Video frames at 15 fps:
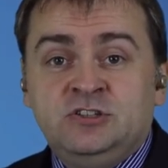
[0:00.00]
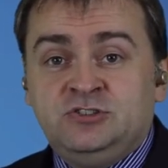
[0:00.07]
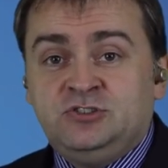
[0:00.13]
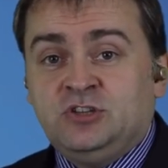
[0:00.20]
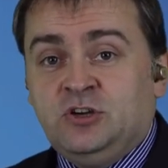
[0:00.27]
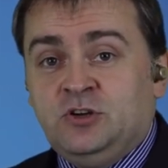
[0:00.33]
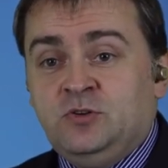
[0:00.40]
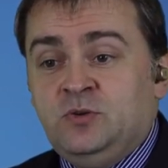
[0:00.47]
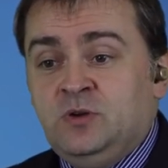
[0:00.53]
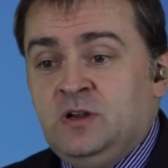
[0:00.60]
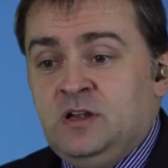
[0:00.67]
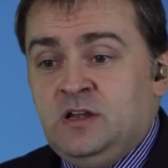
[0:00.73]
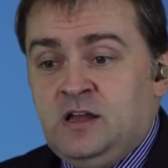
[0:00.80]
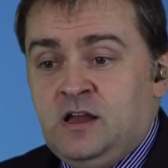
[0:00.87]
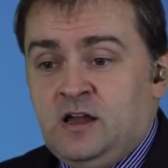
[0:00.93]
So
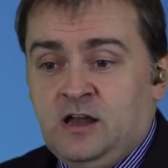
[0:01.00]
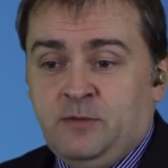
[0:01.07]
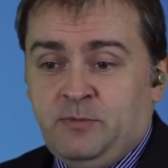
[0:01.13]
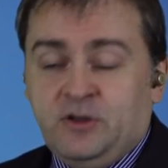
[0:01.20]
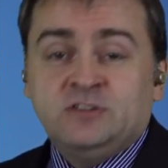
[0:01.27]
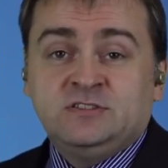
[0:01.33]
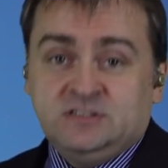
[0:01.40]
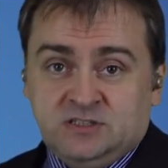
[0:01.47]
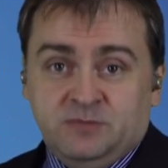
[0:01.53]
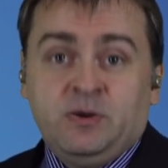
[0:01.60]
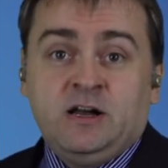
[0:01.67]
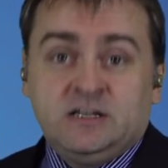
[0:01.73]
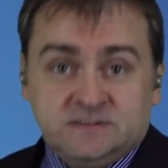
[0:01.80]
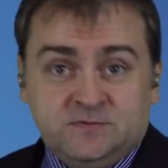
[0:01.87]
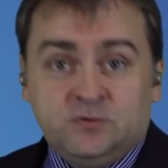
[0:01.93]
because it's the
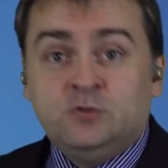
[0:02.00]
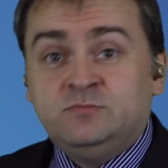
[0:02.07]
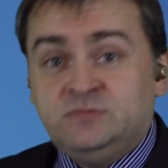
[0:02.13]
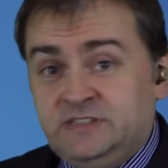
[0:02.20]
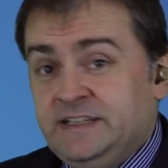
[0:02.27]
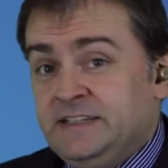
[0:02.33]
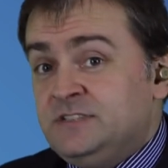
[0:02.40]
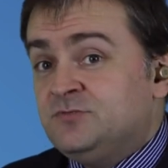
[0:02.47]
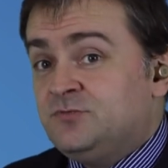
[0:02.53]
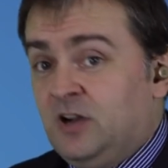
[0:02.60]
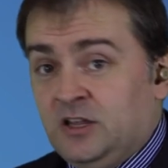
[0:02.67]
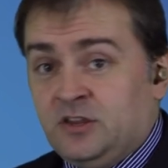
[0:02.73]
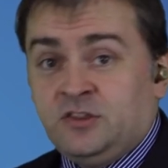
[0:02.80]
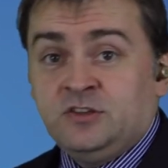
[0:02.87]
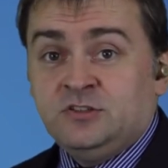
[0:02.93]
past form did
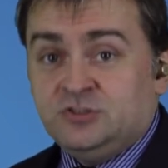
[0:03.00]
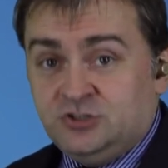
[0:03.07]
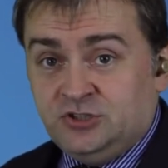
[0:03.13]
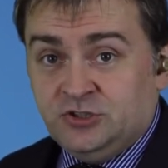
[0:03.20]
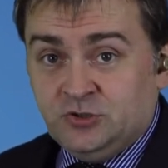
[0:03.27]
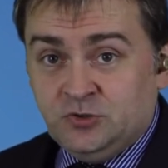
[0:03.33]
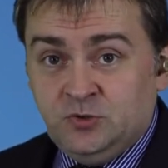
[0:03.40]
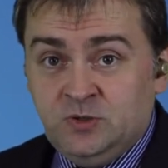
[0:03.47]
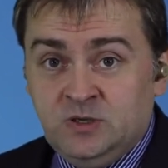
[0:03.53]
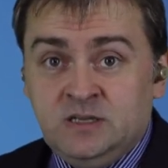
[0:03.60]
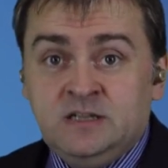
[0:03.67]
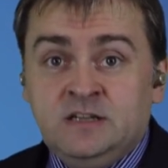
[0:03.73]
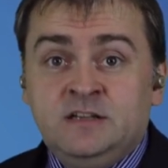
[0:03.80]
rather than do,